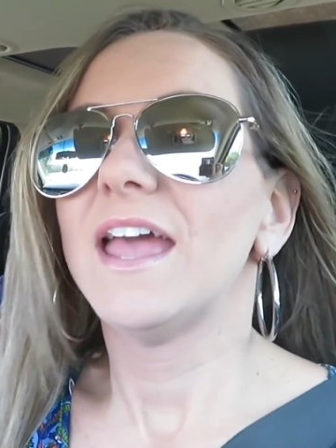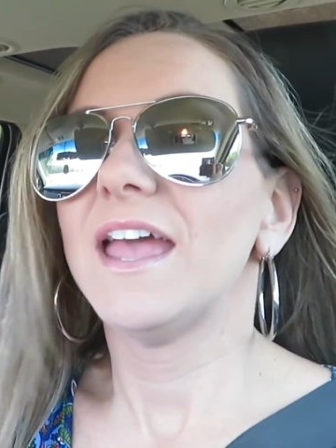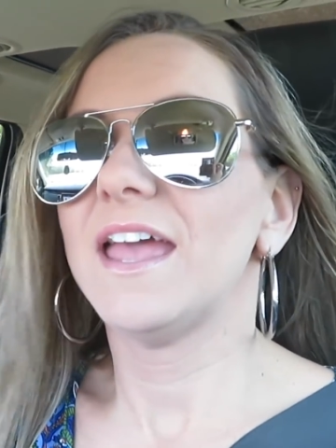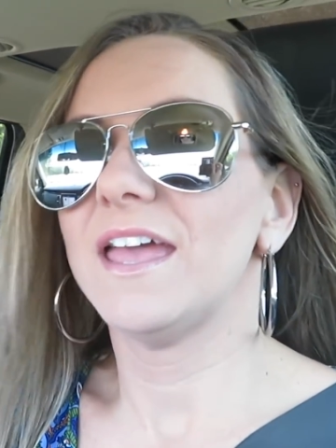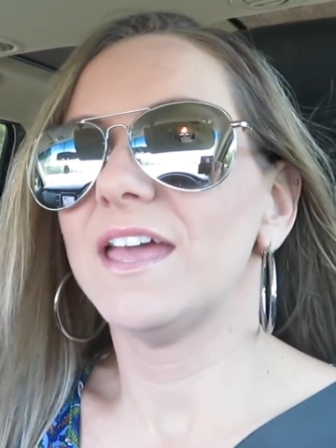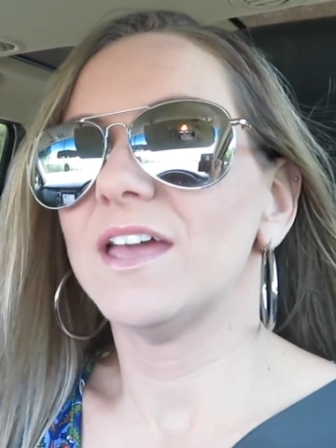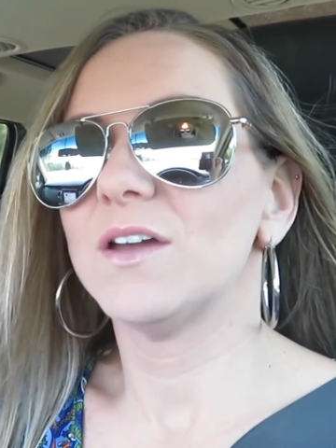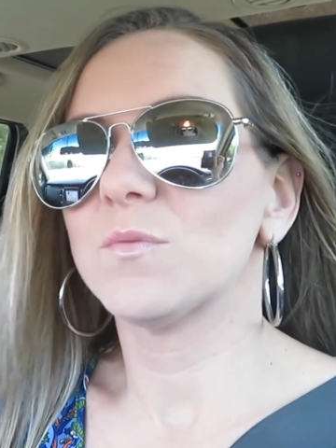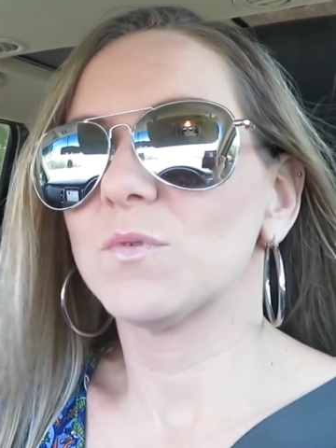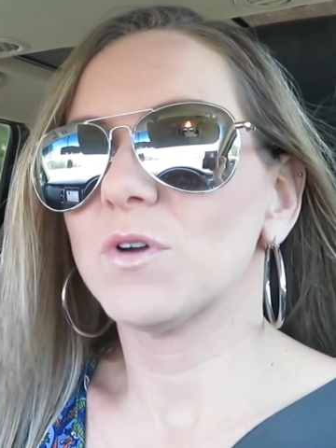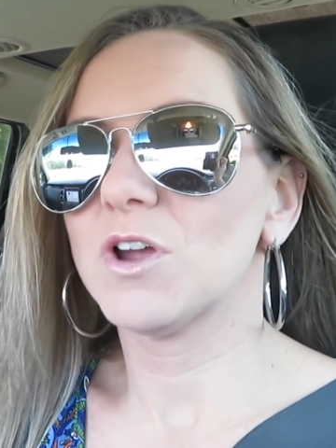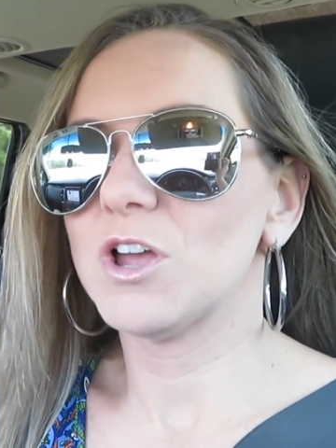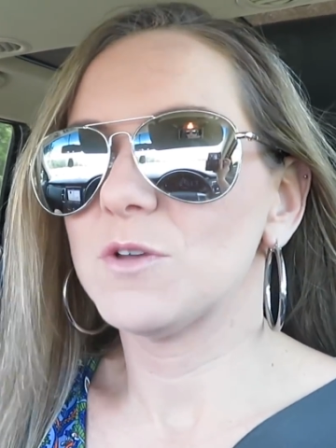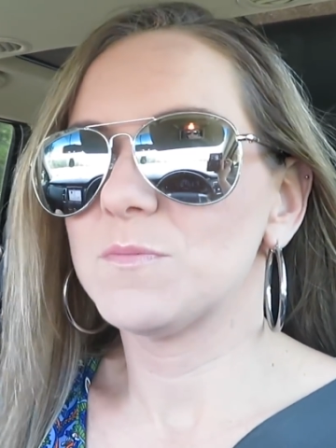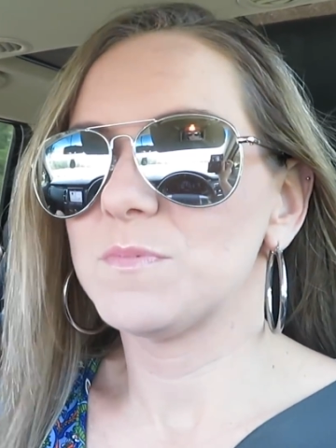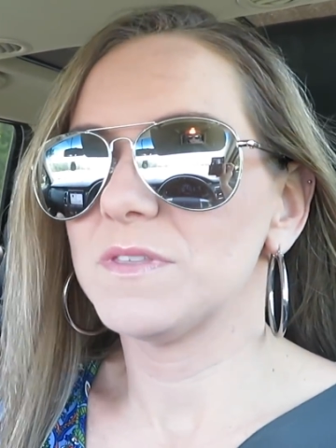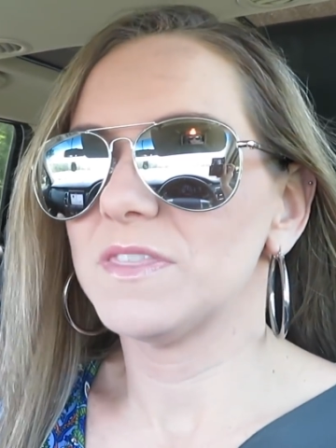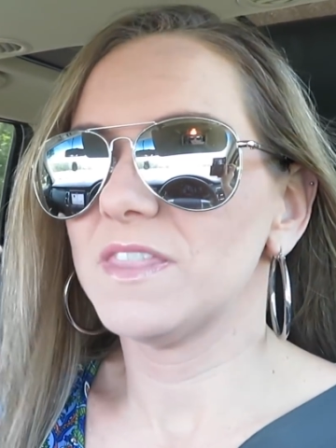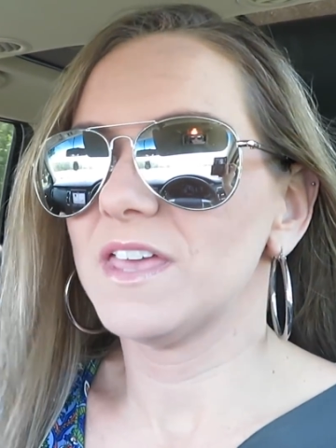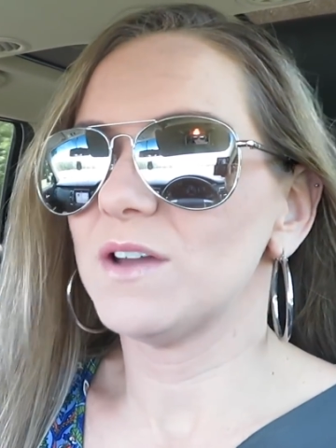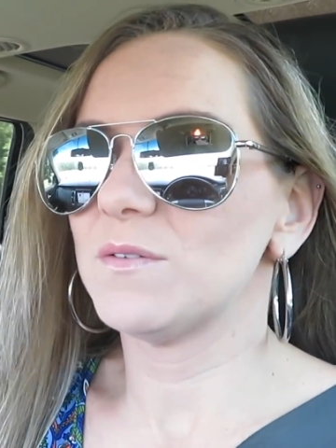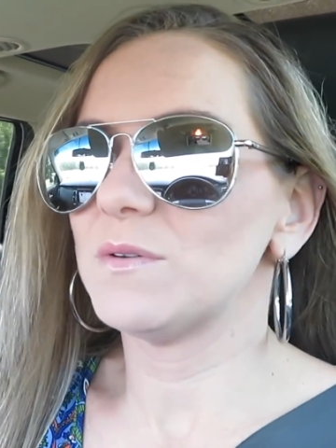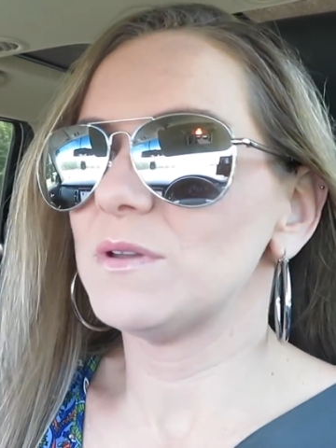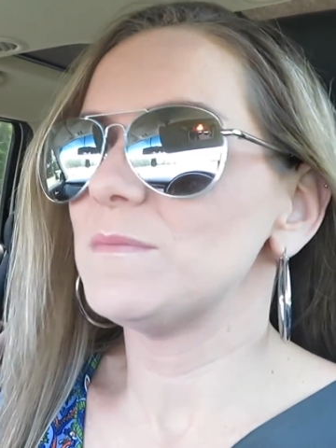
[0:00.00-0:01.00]
and we're
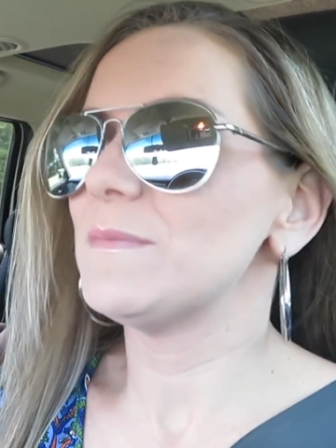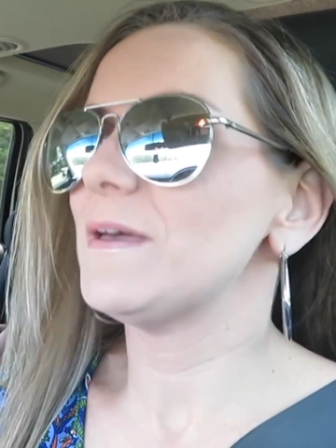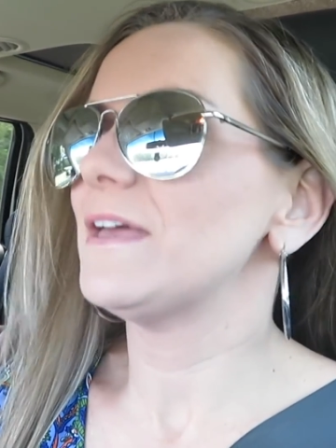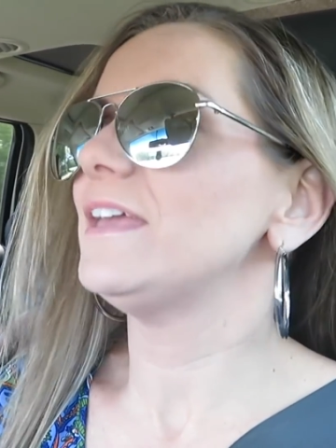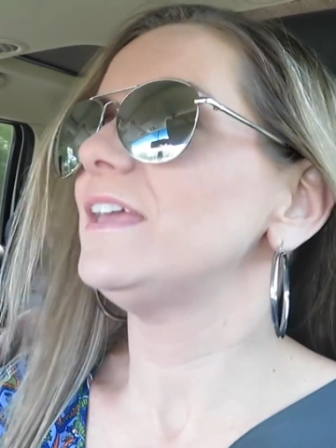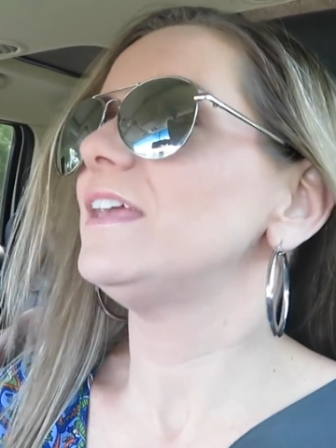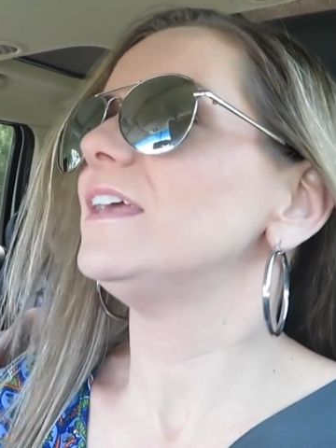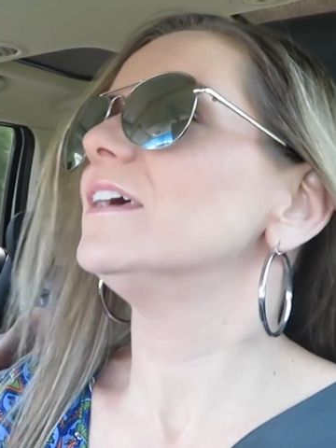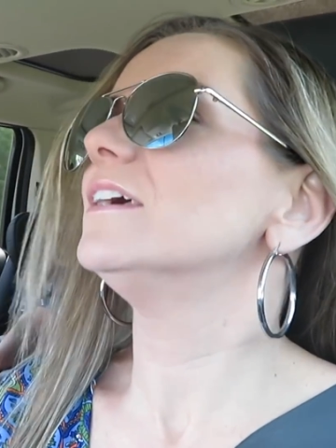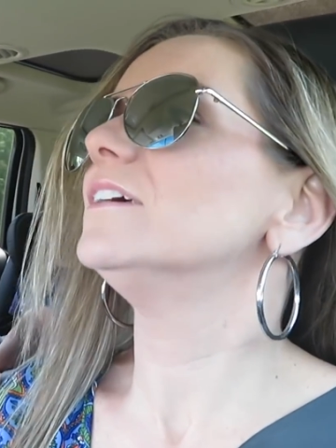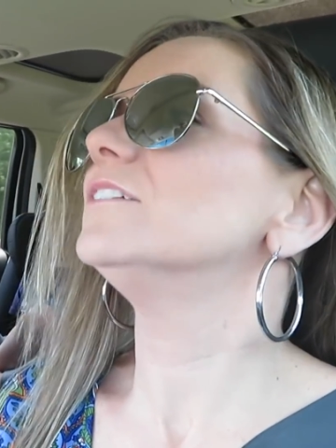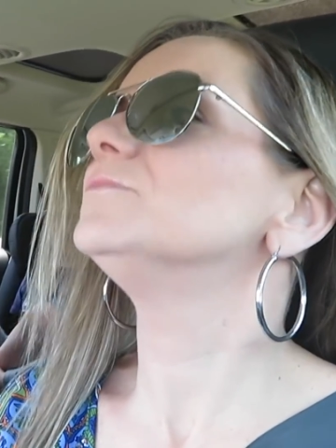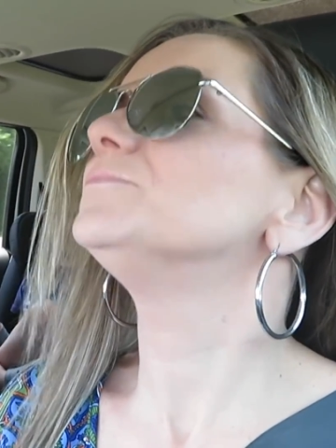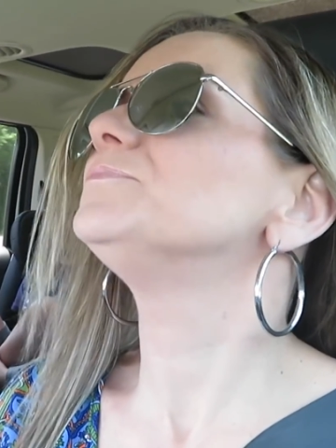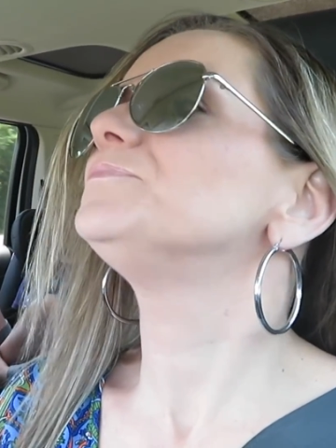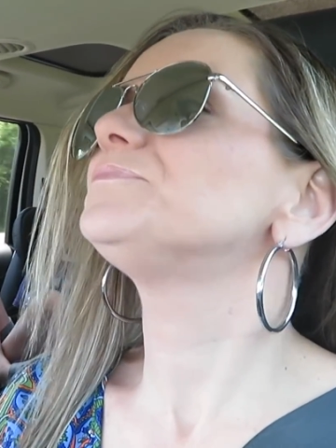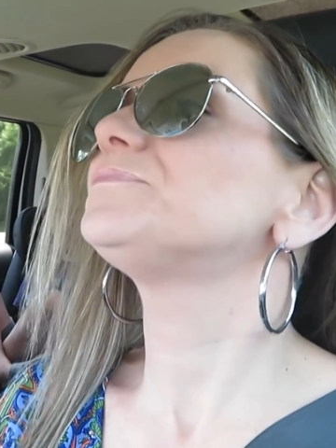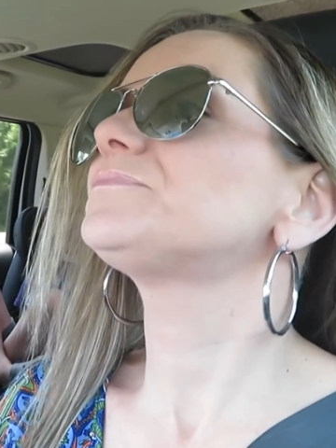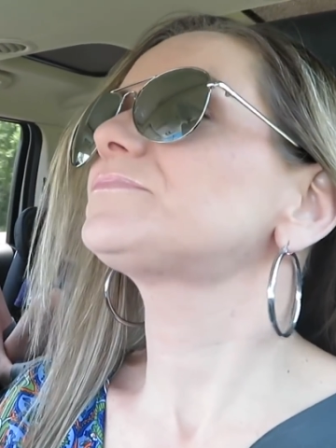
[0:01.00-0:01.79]
hoping that we make it.